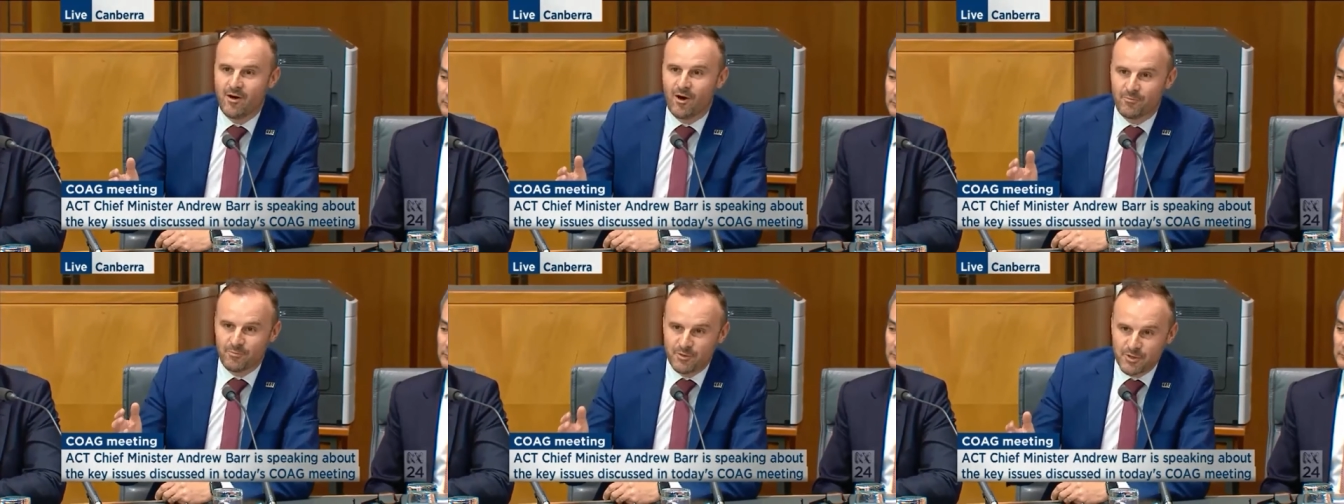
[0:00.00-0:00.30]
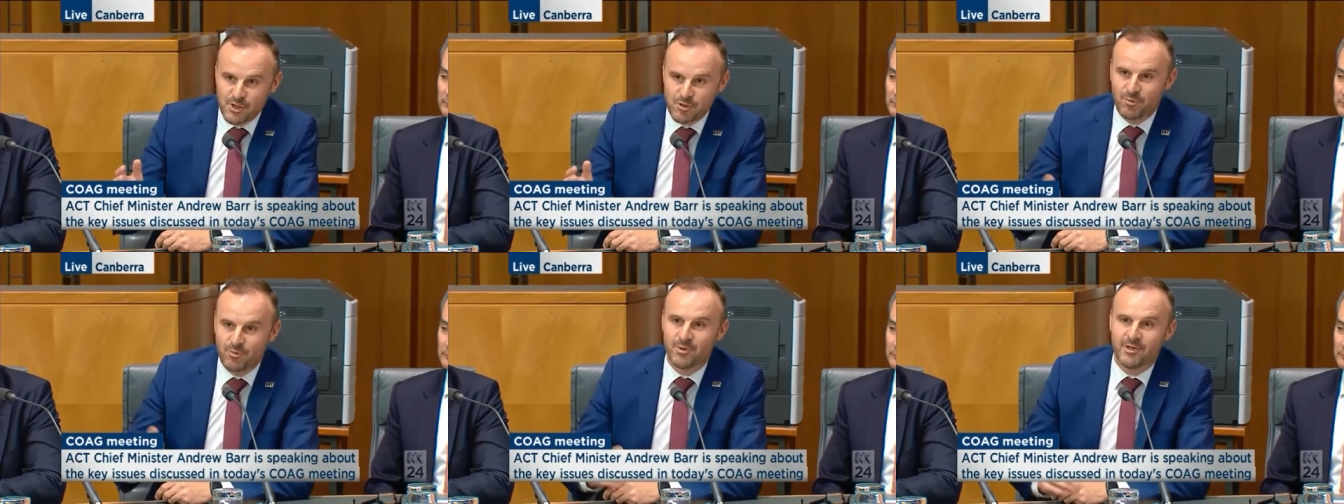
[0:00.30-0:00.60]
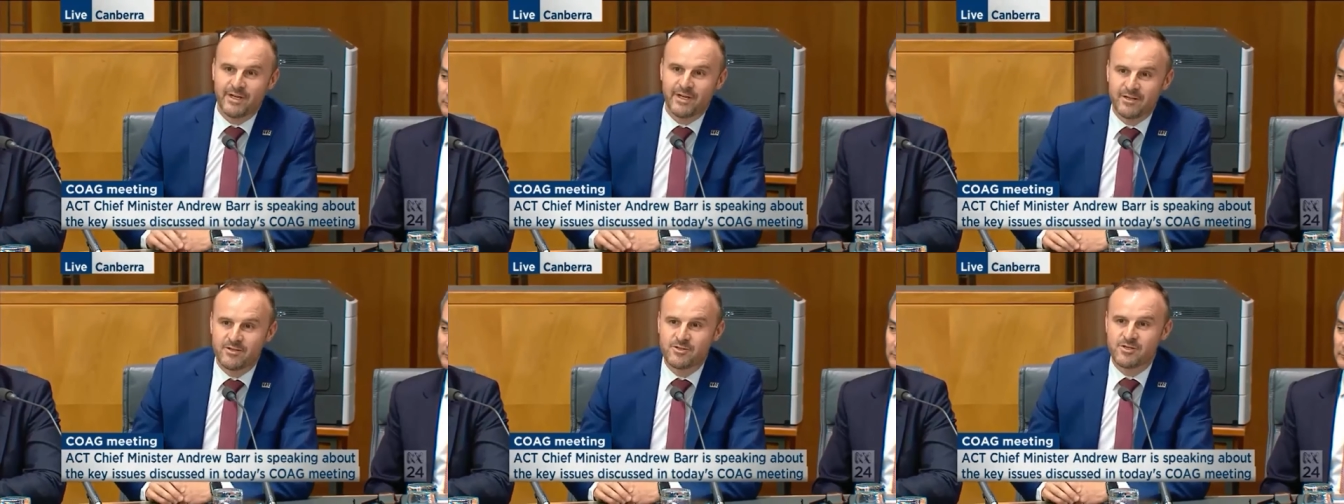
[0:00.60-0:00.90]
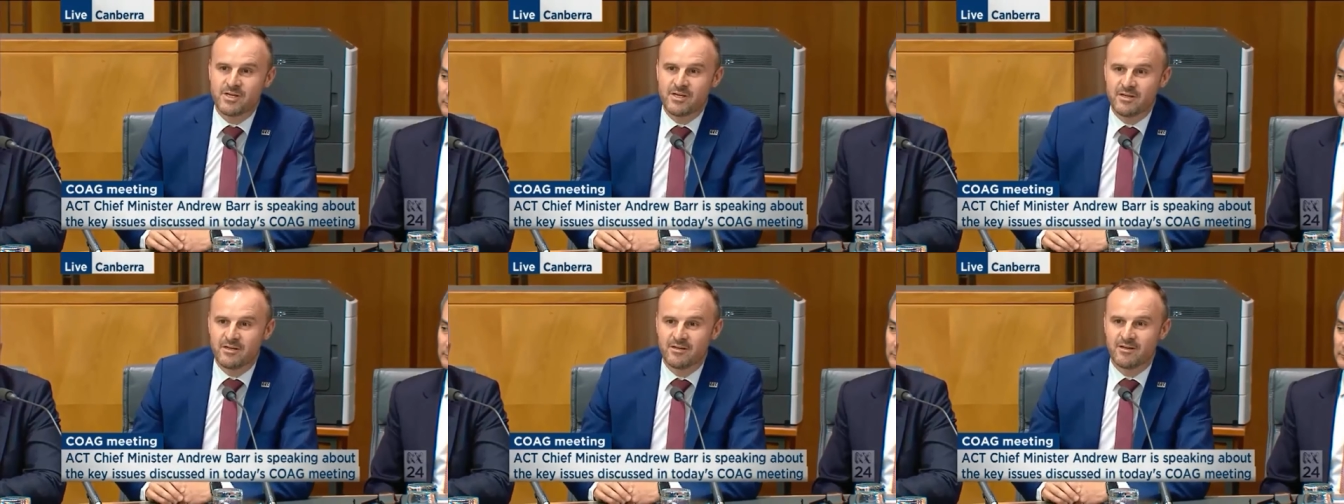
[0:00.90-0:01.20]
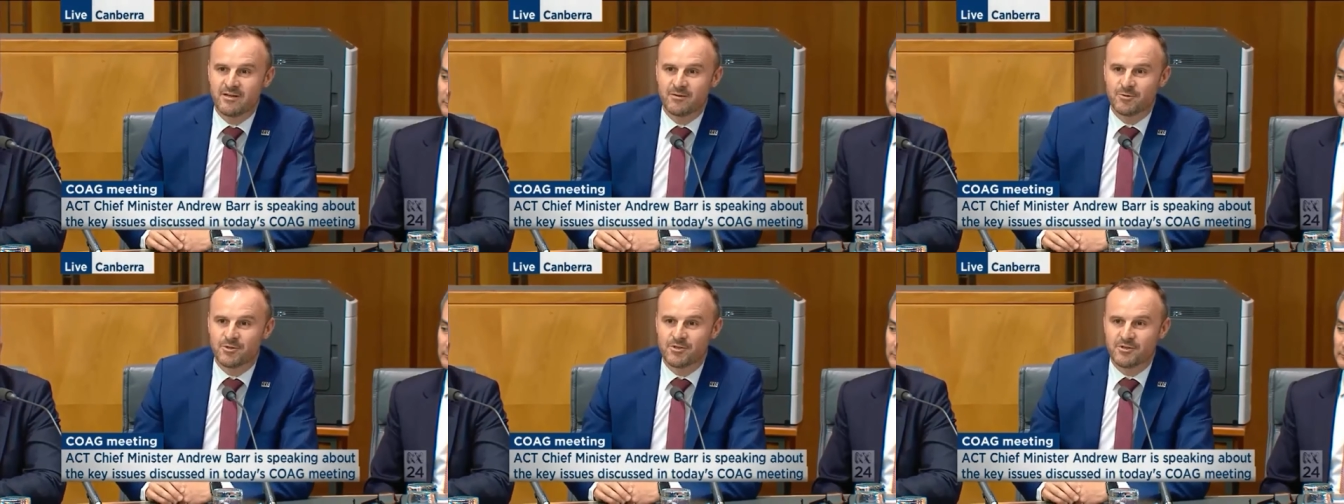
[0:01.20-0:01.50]
On renewable energy,
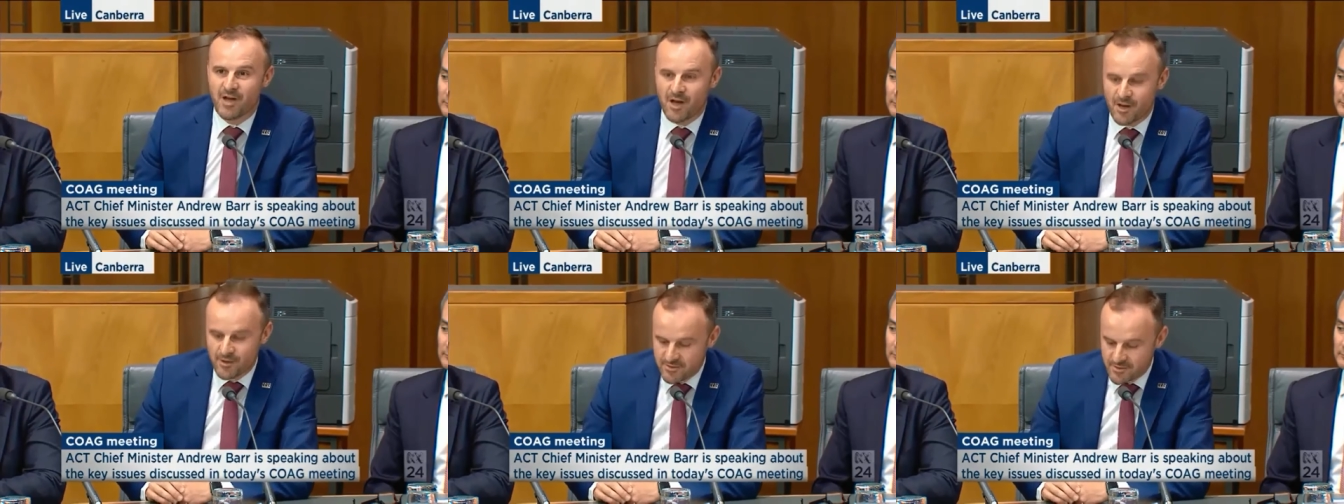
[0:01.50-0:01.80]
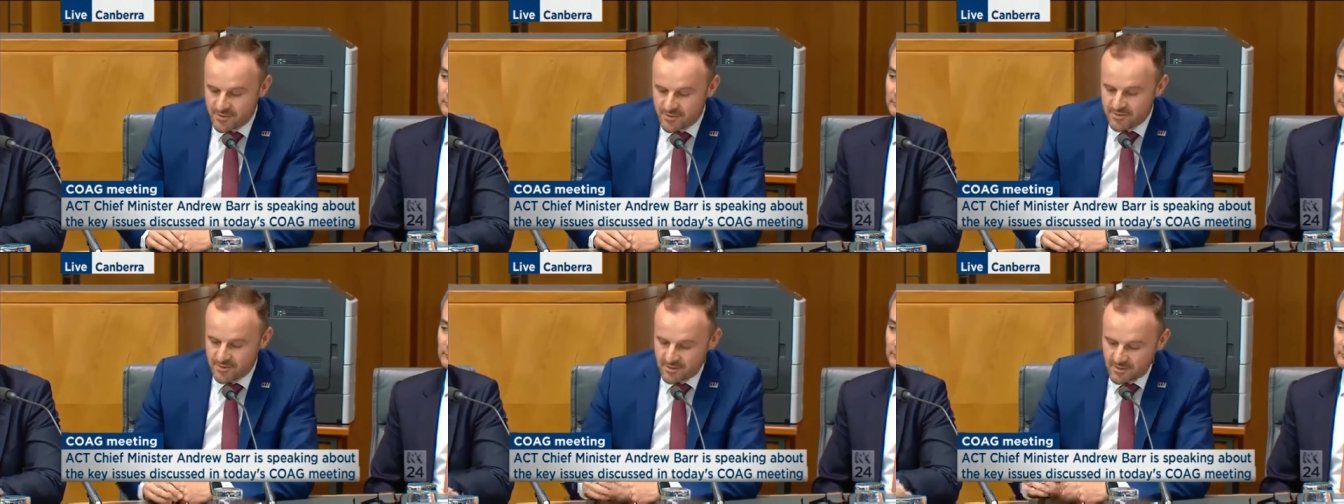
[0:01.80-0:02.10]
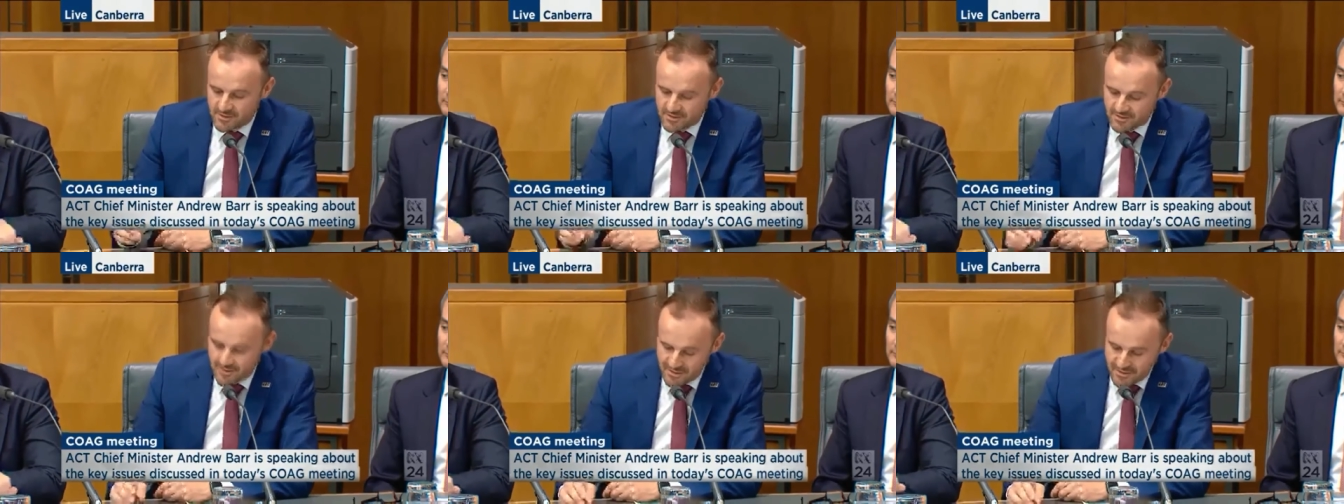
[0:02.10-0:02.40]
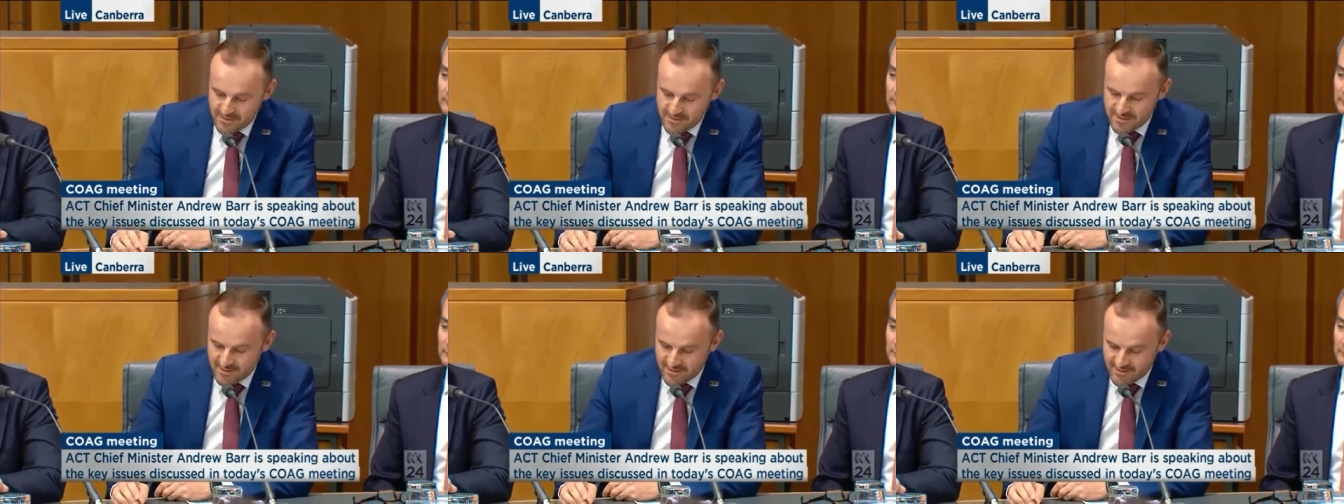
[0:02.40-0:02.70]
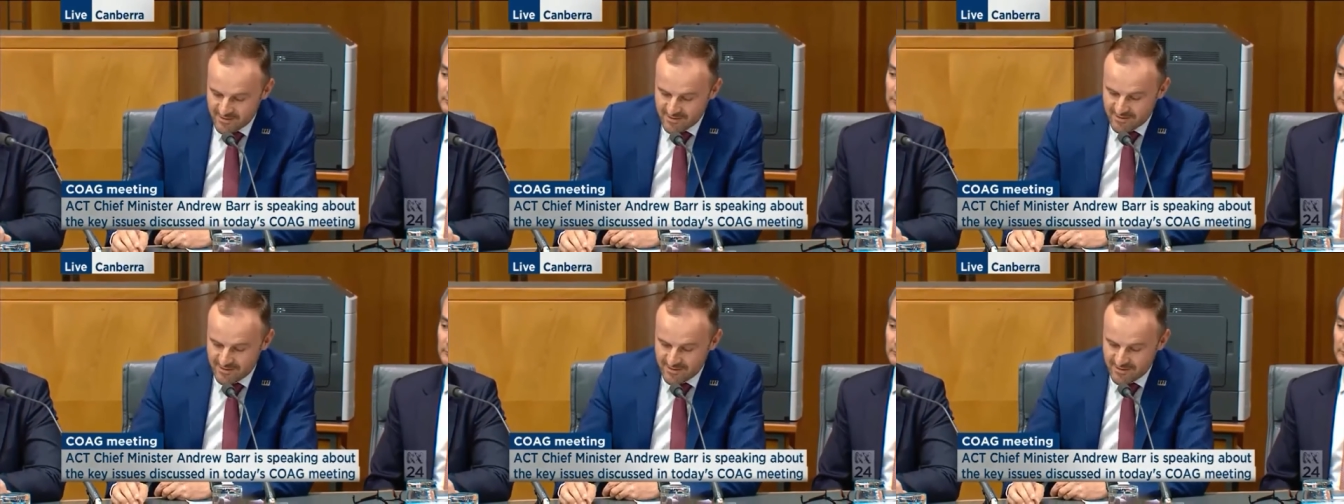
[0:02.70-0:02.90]
I would note uh, that